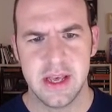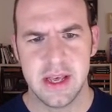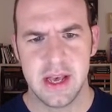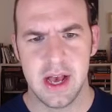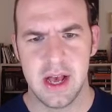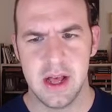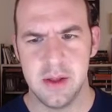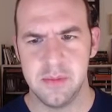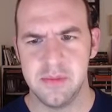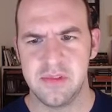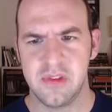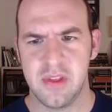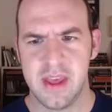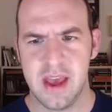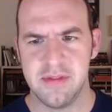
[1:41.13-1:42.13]

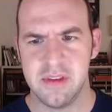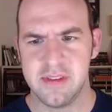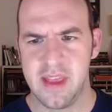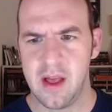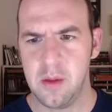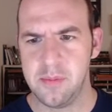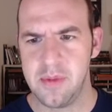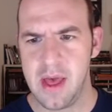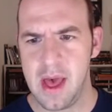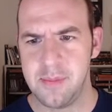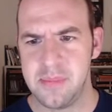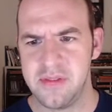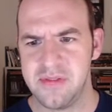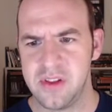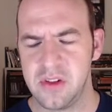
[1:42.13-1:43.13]
So they have this
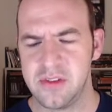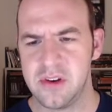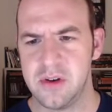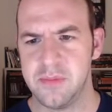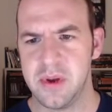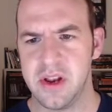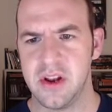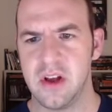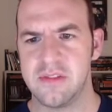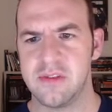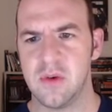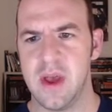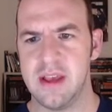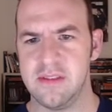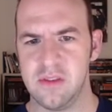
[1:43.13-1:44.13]
HEPA filter, but it also
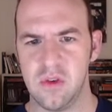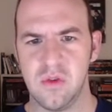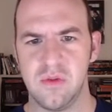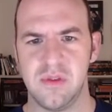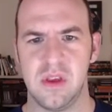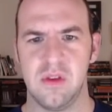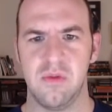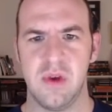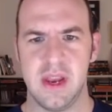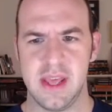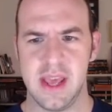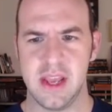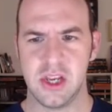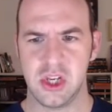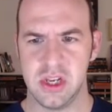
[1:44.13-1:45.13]
has UV
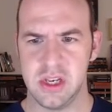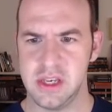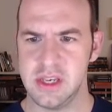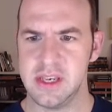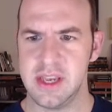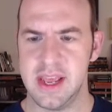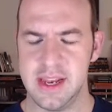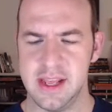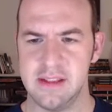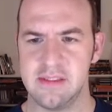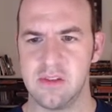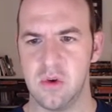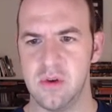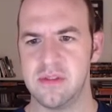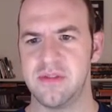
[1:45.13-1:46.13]
radiation in it,
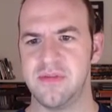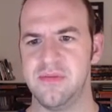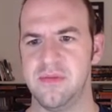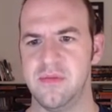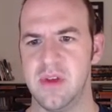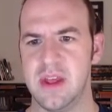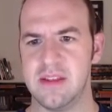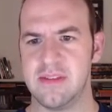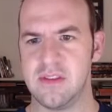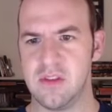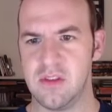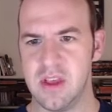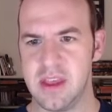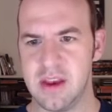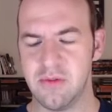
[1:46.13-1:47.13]
so it's
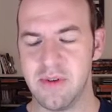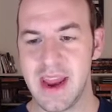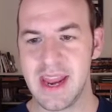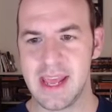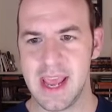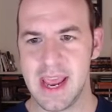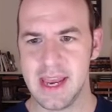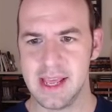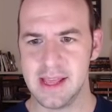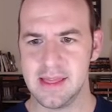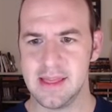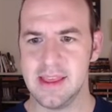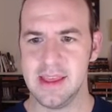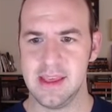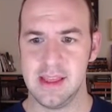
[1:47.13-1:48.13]
irradiating
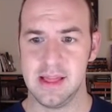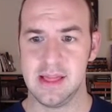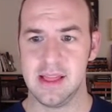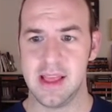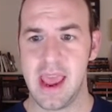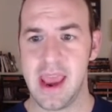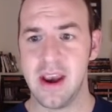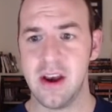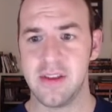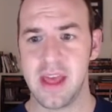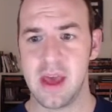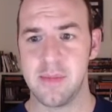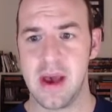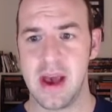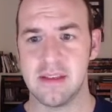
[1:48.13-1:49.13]
the air
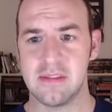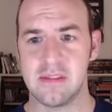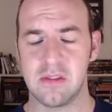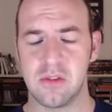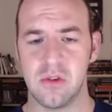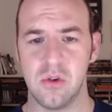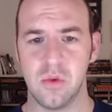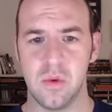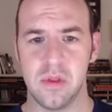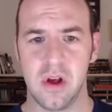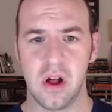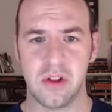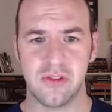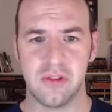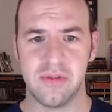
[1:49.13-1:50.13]
that passes through with
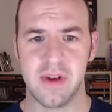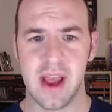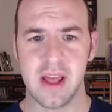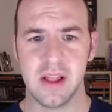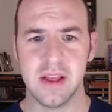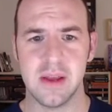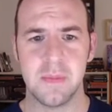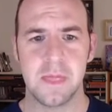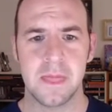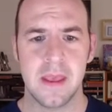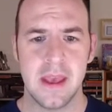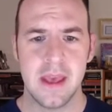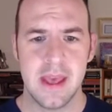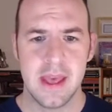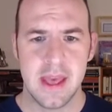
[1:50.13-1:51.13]
ultraviolet.
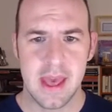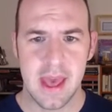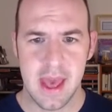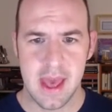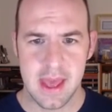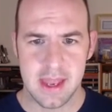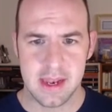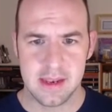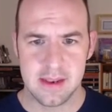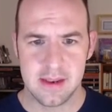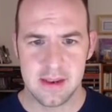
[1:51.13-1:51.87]
And